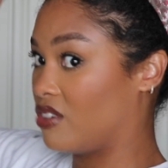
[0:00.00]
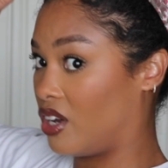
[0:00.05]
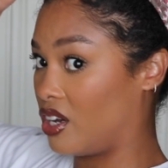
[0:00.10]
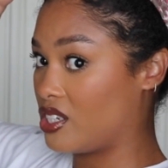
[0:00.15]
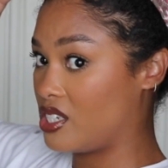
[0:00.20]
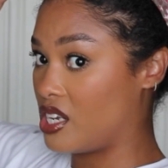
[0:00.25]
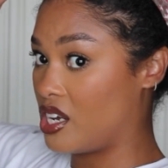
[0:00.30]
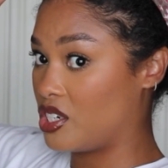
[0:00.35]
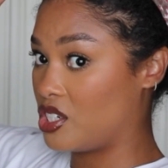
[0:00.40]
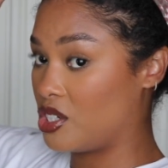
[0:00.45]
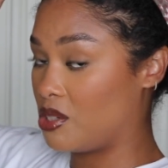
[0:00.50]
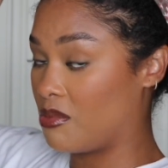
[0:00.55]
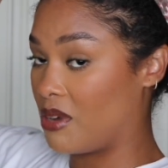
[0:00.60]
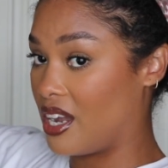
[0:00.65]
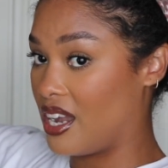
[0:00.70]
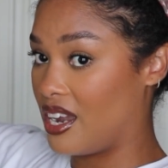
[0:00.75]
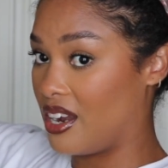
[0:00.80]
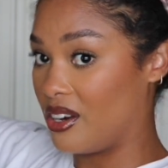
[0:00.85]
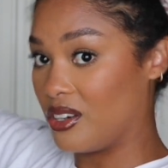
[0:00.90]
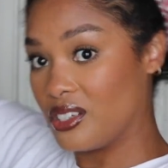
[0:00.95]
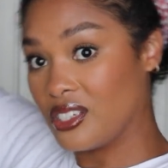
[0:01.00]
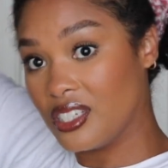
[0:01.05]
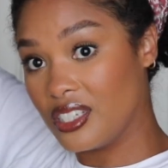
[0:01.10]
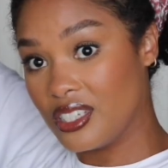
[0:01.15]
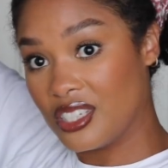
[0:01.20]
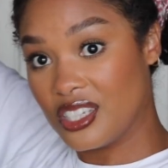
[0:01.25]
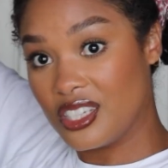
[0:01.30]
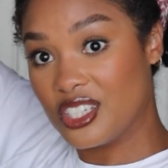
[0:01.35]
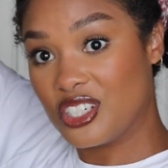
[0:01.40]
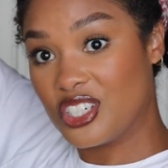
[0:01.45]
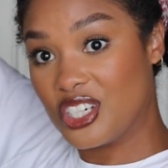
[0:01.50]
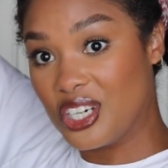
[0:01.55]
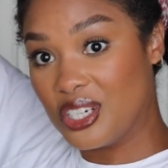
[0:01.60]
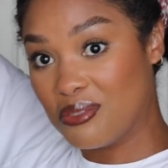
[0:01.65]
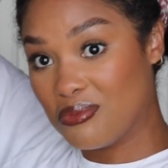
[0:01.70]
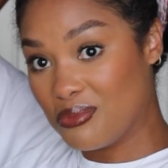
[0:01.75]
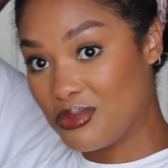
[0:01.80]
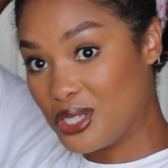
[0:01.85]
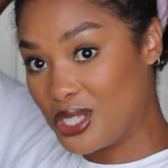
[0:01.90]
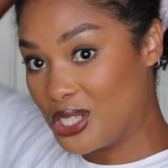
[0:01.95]
not touched my hair since the
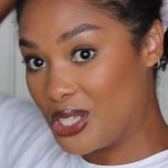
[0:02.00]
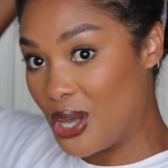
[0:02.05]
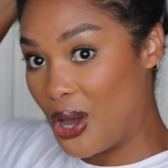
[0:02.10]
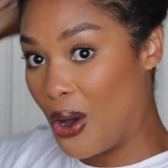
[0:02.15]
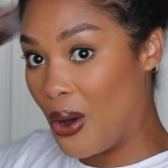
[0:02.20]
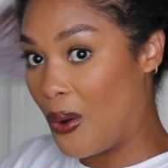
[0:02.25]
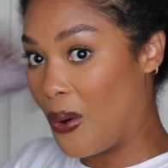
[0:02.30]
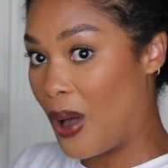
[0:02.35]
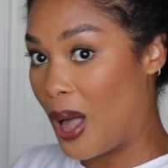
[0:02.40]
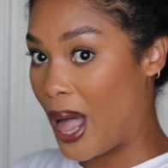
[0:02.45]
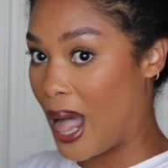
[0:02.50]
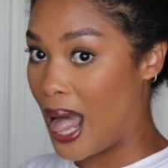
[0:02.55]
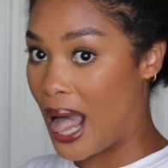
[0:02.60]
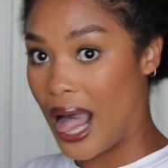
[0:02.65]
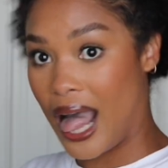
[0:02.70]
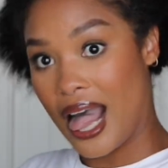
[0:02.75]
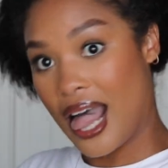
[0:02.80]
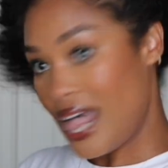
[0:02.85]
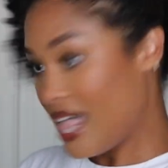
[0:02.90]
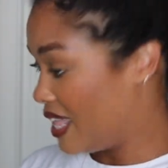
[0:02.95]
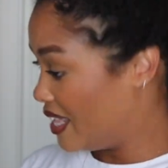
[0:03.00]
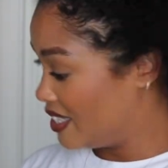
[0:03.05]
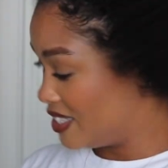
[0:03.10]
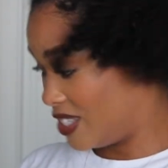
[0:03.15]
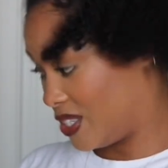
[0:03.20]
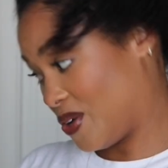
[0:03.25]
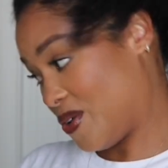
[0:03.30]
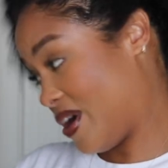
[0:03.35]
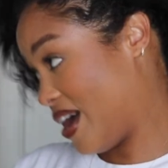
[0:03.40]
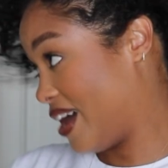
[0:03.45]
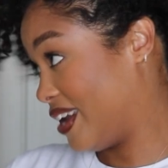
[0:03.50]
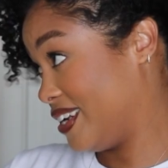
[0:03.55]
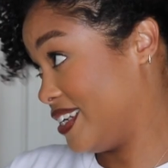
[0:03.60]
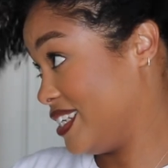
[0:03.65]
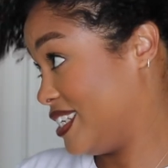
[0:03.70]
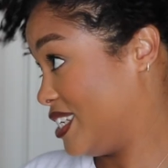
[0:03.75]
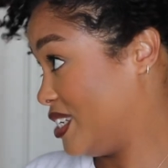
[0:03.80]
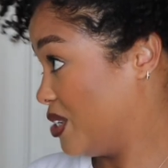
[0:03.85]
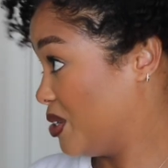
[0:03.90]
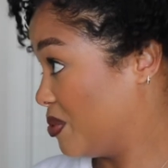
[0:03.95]
gym, so let's go ahead
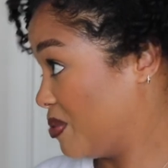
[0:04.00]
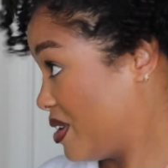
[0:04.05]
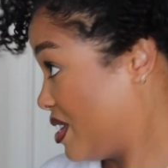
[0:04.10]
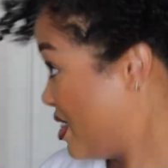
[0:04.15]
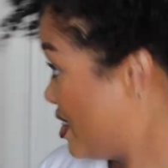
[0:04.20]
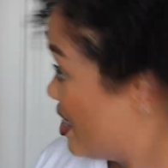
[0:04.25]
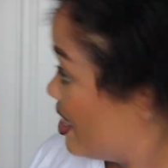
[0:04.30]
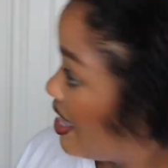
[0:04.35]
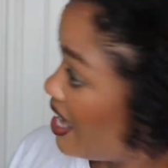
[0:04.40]
and deal with